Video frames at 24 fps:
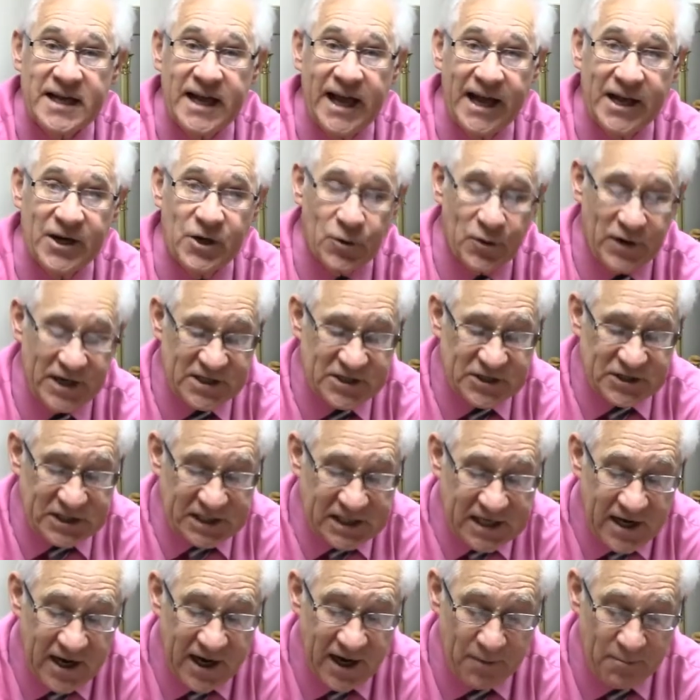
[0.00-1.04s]
and who is to
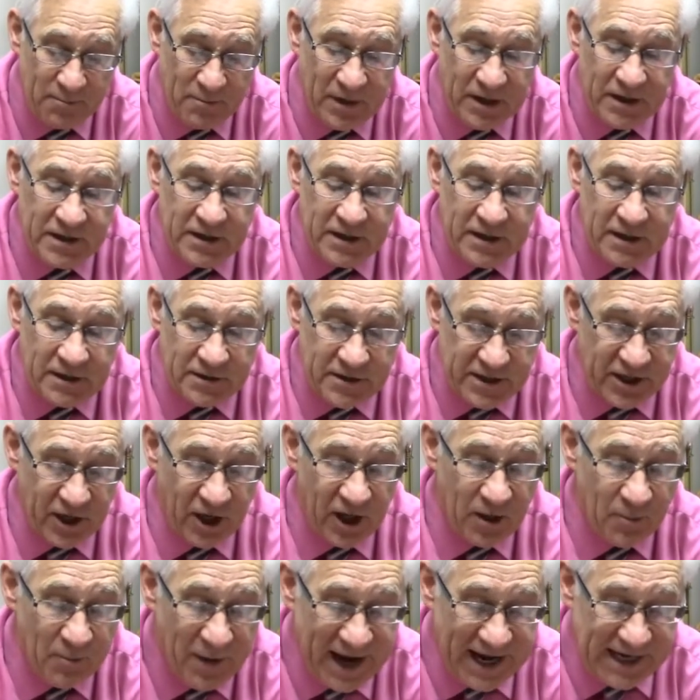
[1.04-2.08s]
come, the
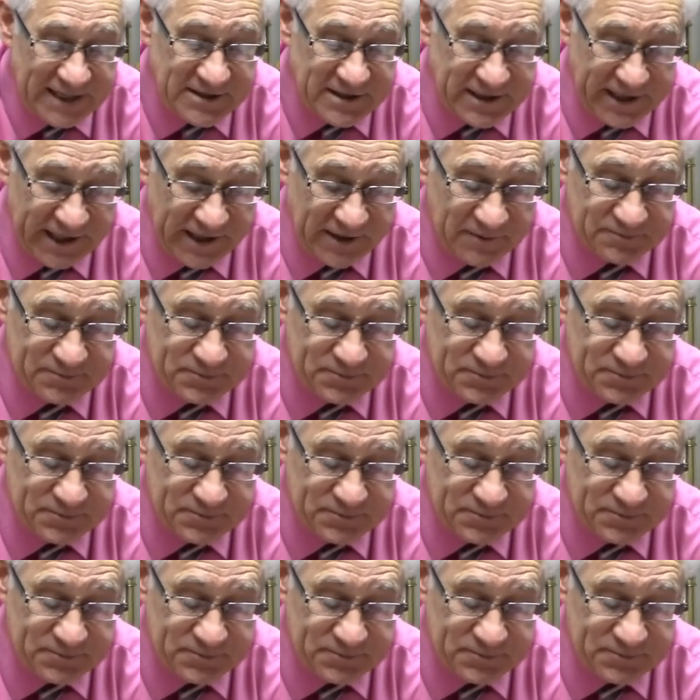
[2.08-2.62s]
Almighty.